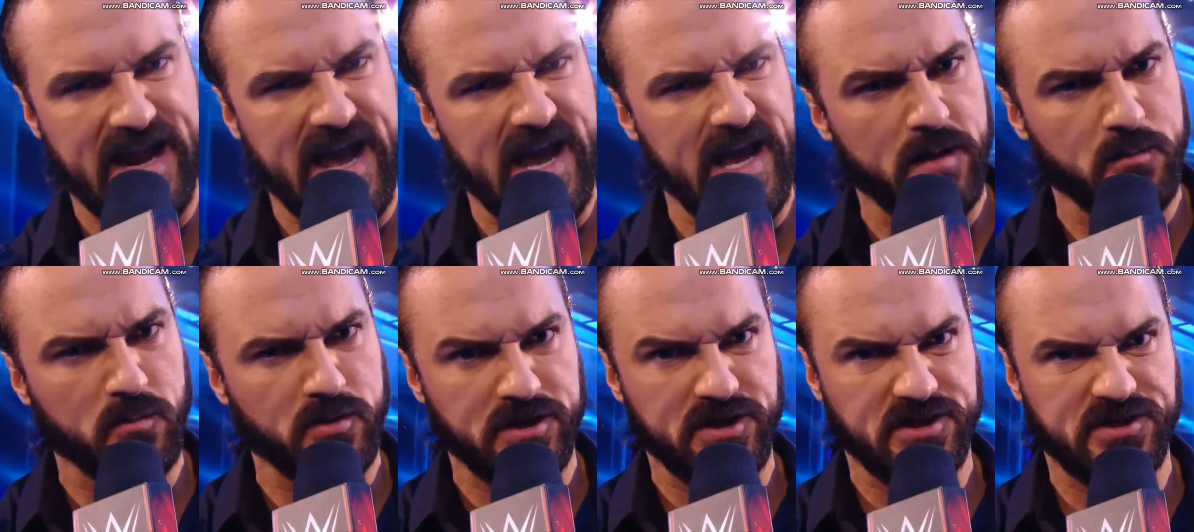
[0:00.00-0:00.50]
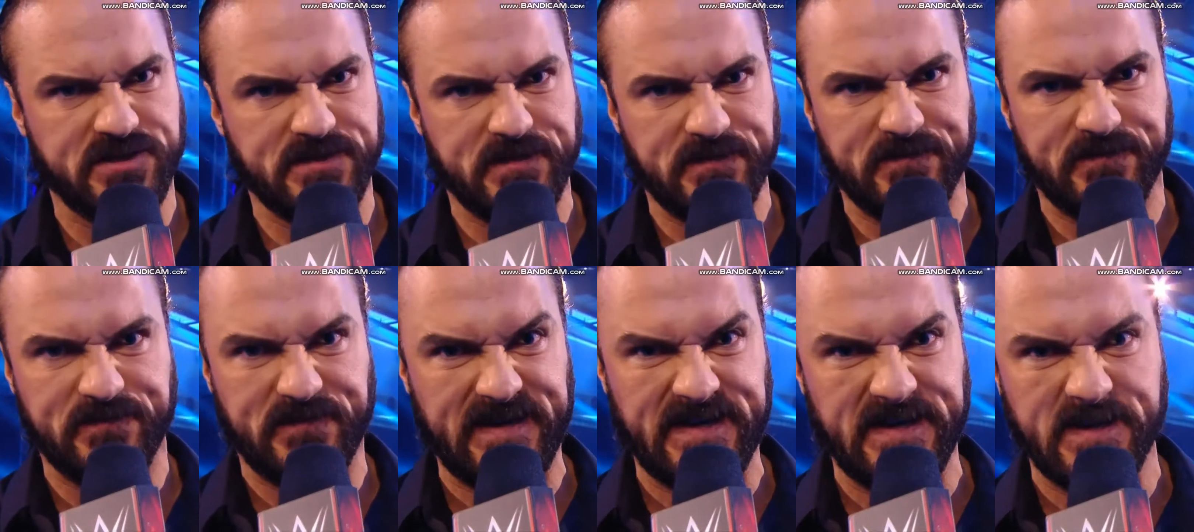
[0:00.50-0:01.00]
and I am going to
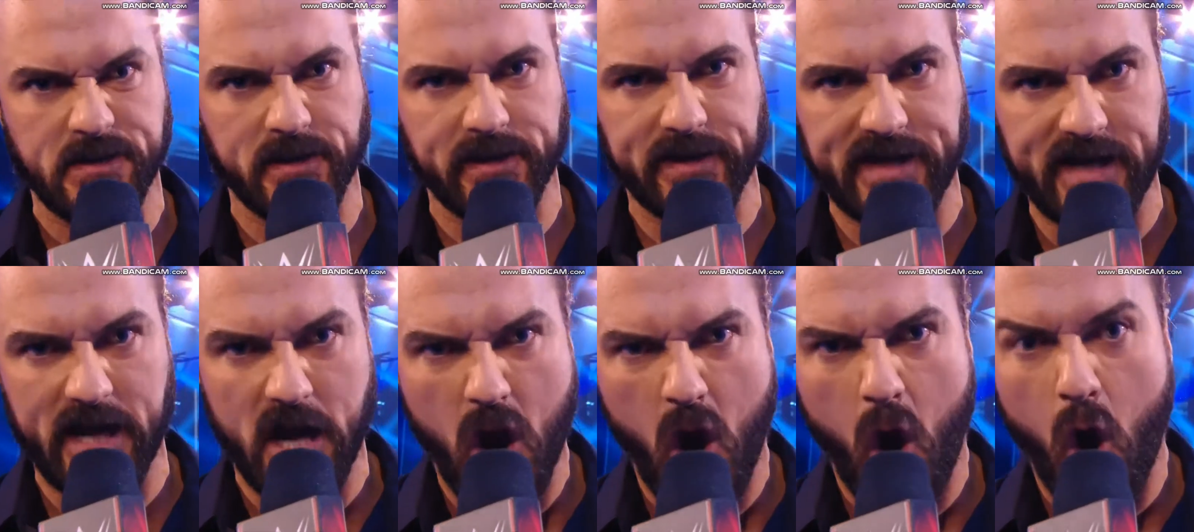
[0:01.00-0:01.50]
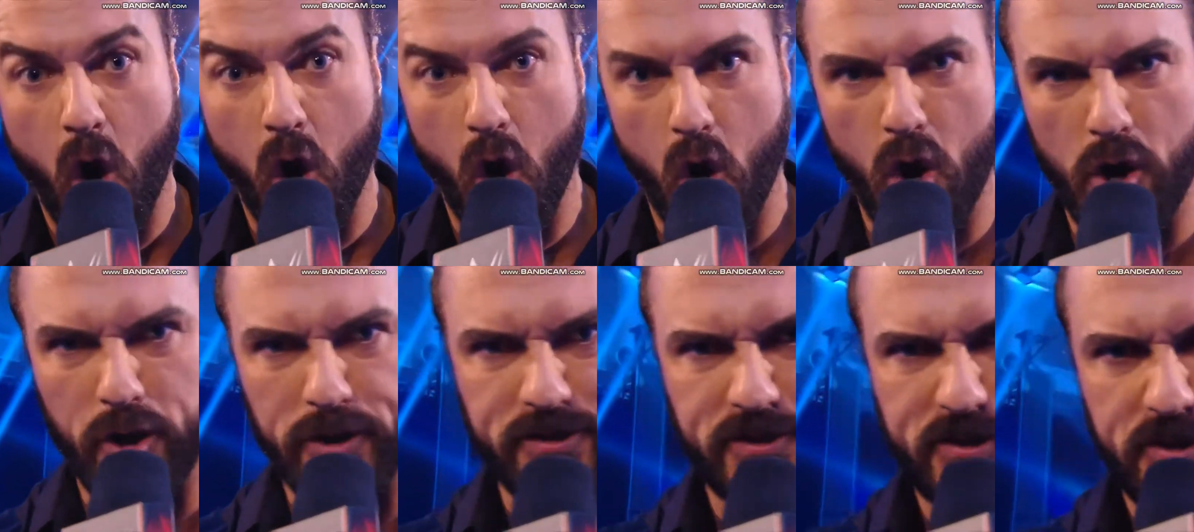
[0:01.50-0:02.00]
severely
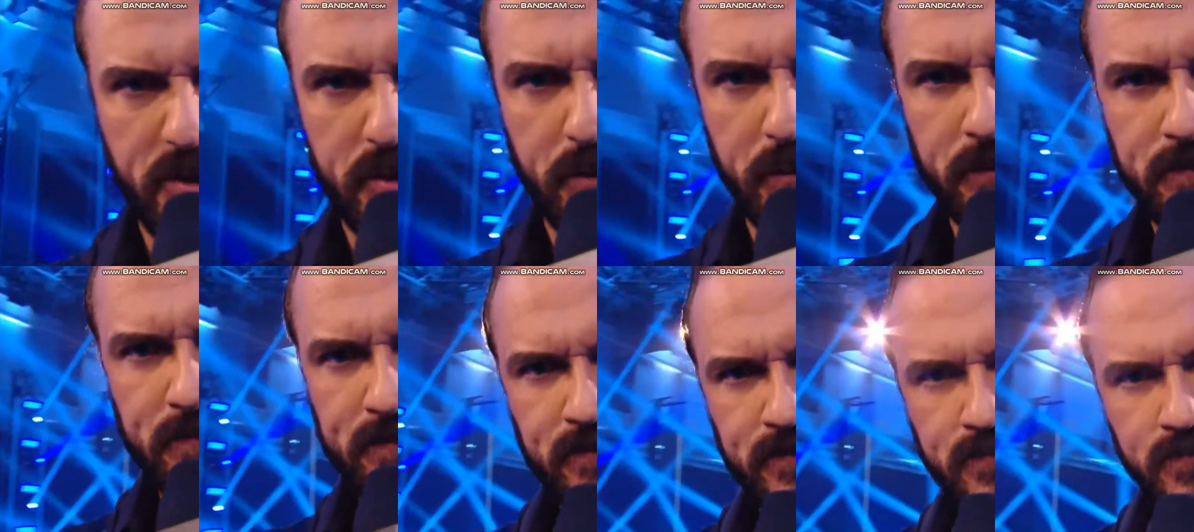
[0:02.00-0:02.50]
hurt you.